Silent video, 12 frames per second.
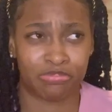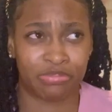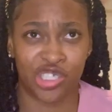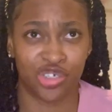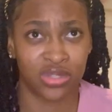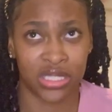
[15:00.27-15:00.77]

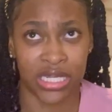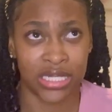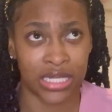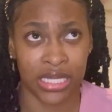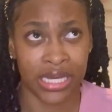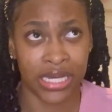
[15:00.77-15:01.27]
juicy as
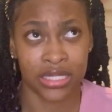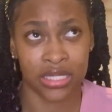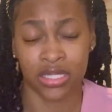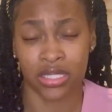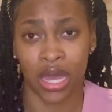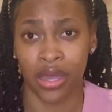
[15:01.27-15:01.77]
it gets.
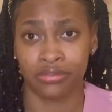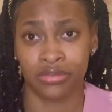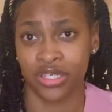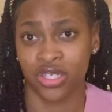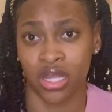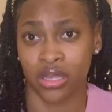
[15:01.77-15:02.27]
It's not,
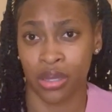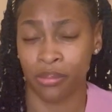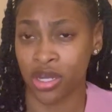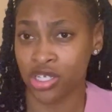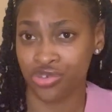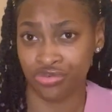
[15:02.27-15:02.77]
there's nothing
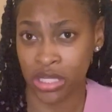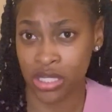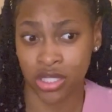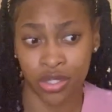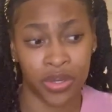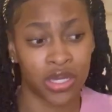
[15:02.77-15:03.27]
much really
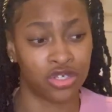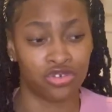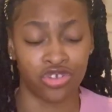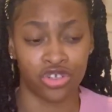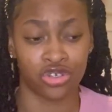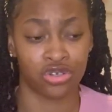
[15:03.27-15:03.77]
to it. You
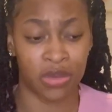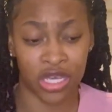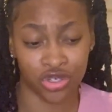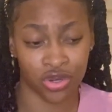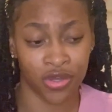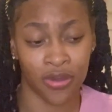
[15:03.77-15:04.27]
just make
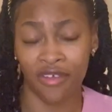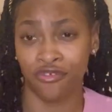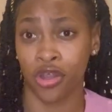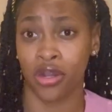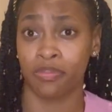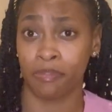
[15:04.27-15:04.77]
sure you have
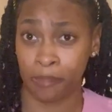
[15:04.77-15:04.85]
your